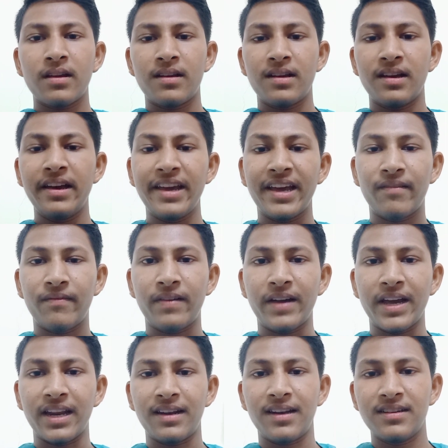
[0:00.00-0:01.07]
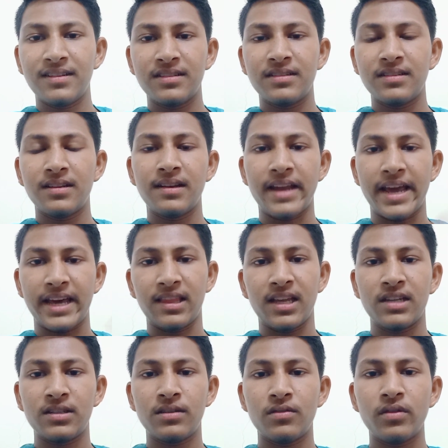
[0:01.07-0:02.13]
hey, I'm fine, like
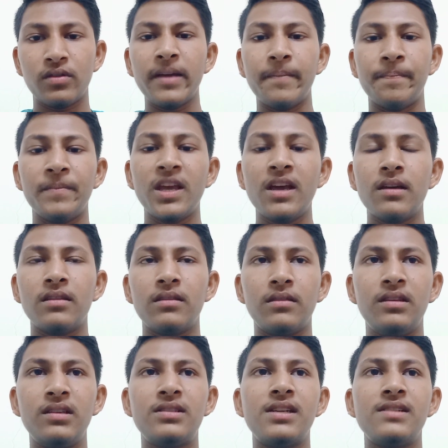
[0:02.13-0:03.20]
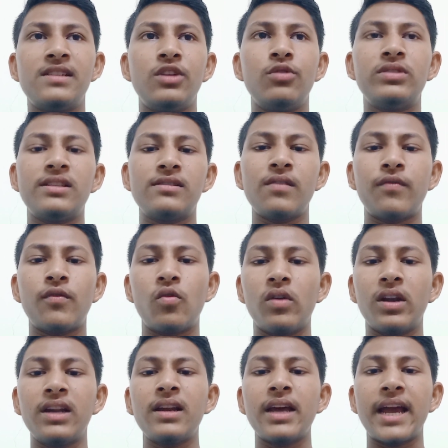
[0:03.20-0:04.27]
that. Okay, this is the uses of
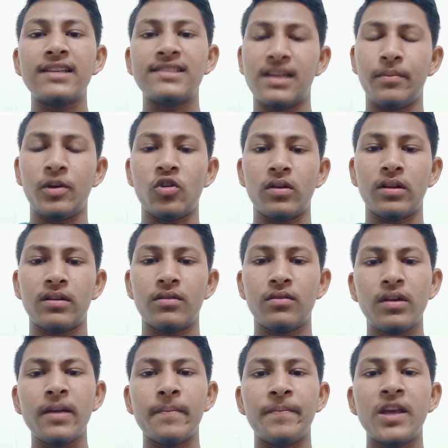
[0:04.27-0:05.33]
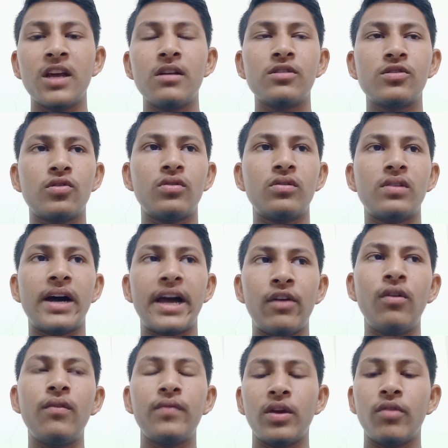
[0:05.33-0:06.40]
colon and semicolon. Okay, so I
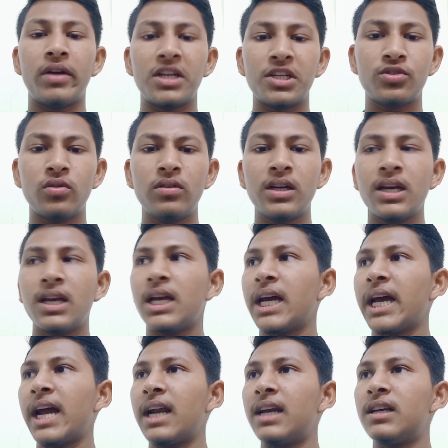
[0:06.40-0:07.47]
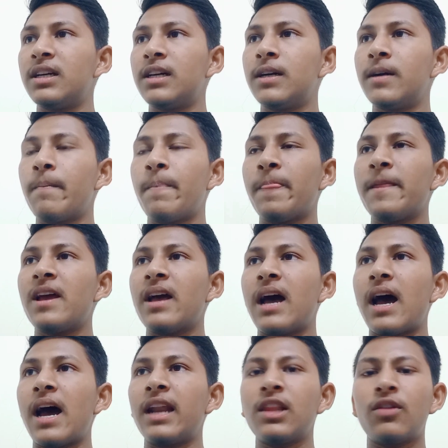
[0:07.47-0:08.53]
hope you understood. And
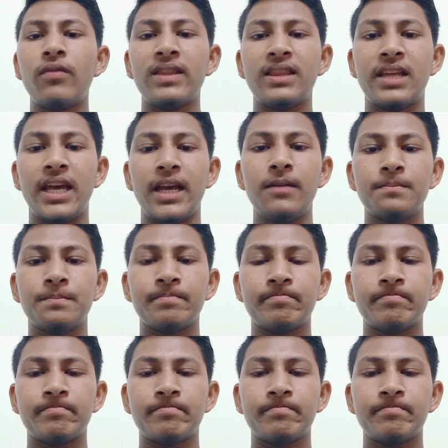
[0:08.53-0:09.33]
another one thing